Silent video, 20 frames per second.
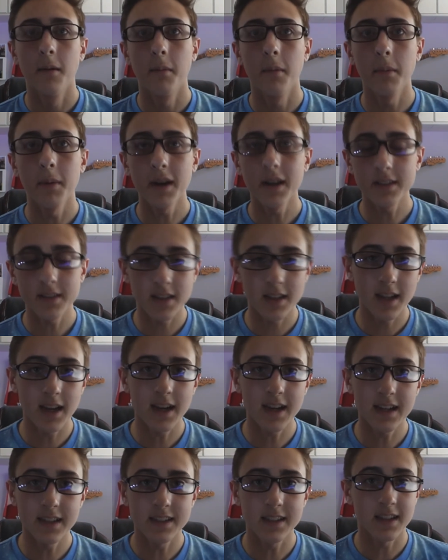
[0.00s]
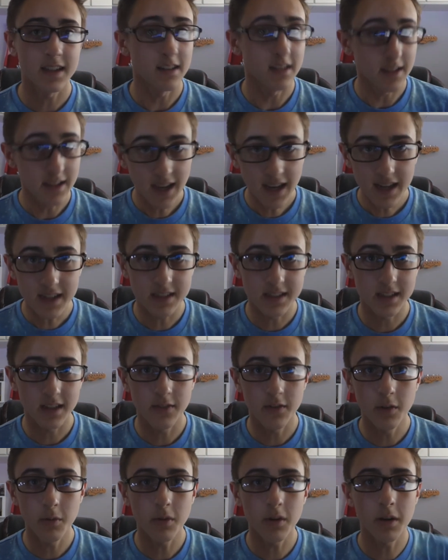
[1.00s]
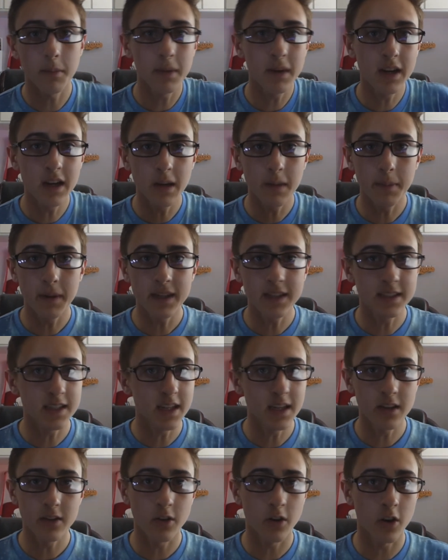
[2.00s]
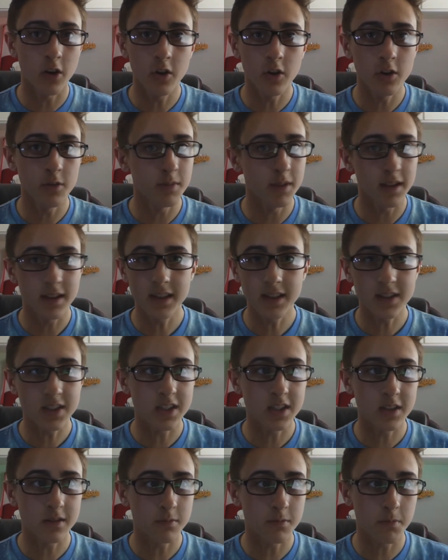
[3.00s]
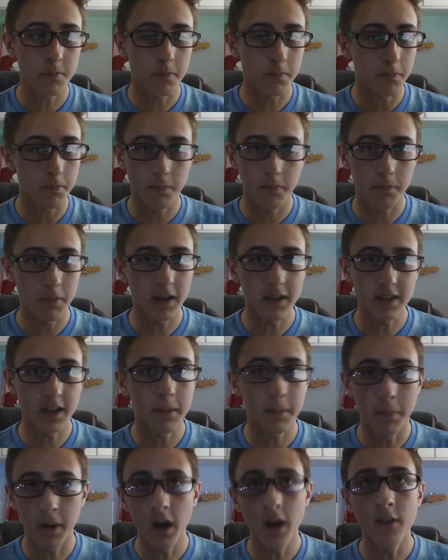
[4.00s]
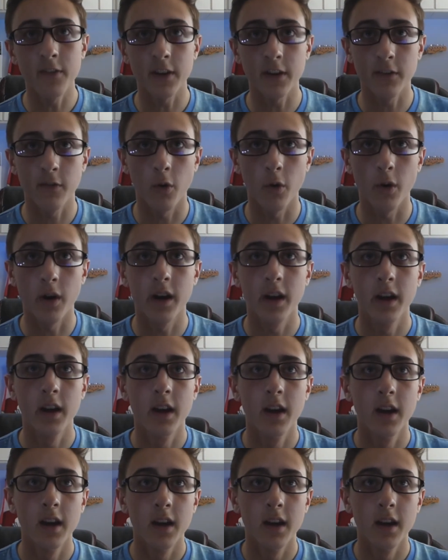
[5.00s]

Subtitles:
But my answer to that is yes. If you want a media PC in your home, then this is practically perfect for it.